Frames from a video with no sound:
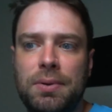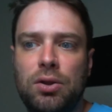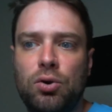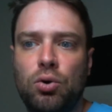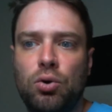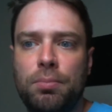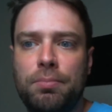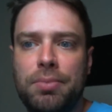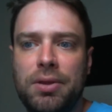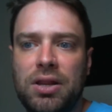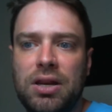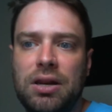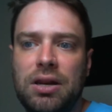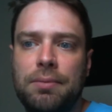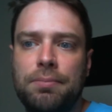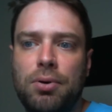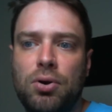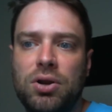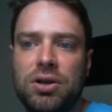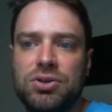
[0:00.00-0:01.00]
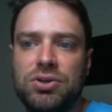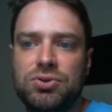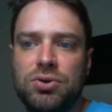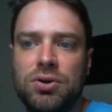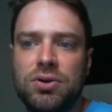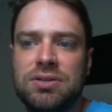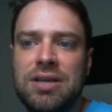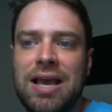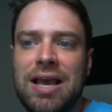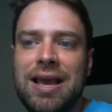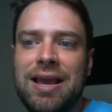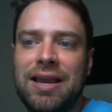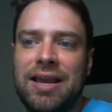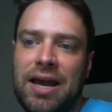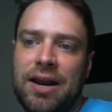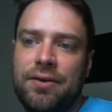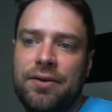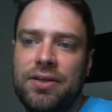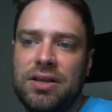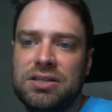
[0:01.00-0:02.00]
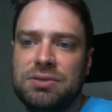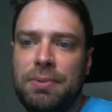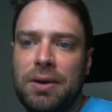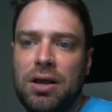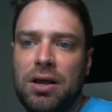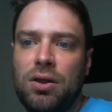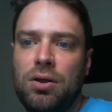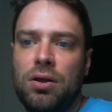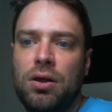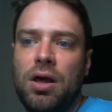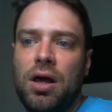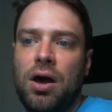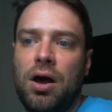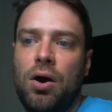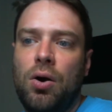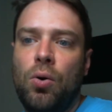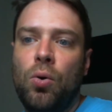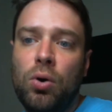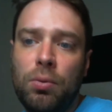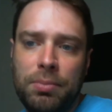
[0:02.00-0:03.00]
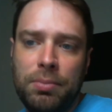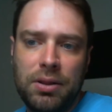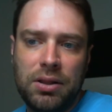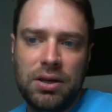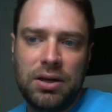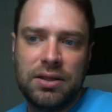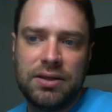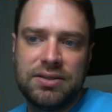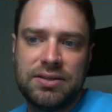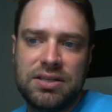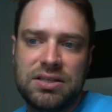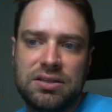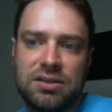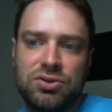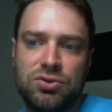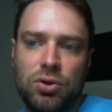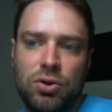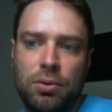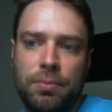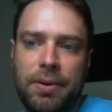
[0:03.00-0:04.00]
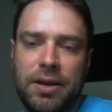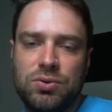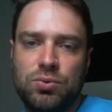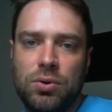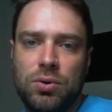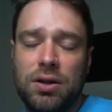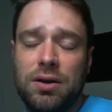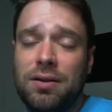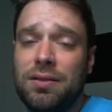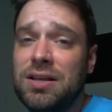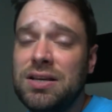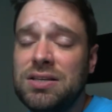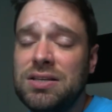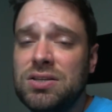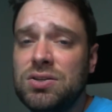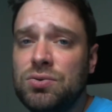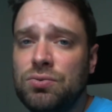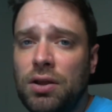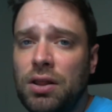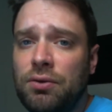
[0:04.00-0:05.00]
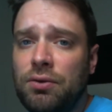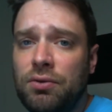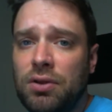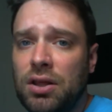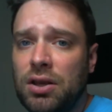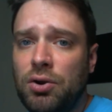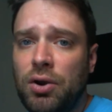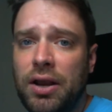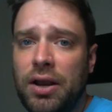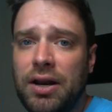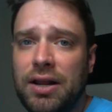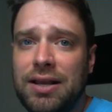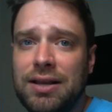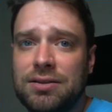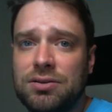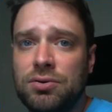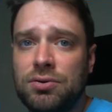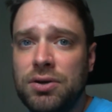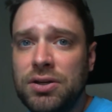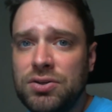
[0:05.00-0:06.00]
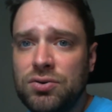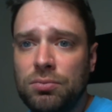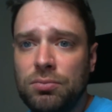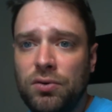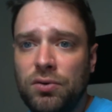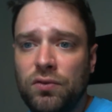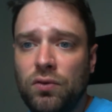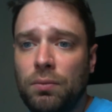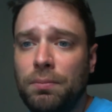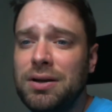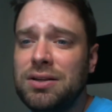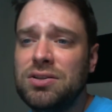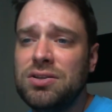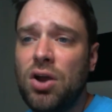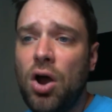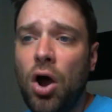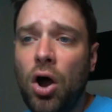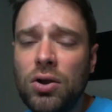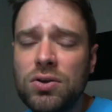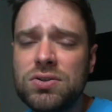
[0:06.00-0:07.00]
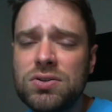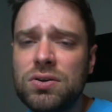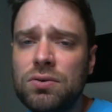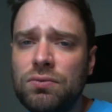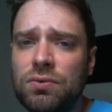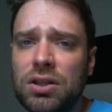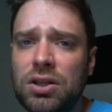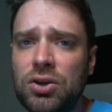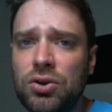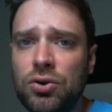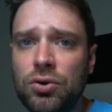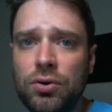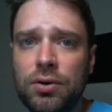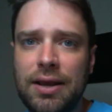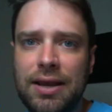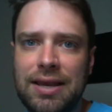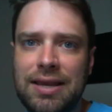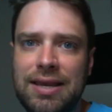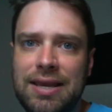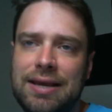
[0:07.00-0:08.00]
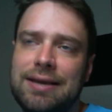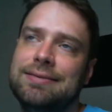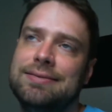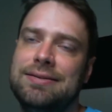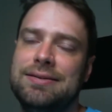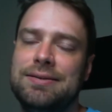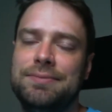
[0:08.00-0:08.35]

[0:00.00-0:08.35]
ability an opponent controls, counter that spell or ability unless its controller pays 1. This is really great against creature removal, but it's also really good against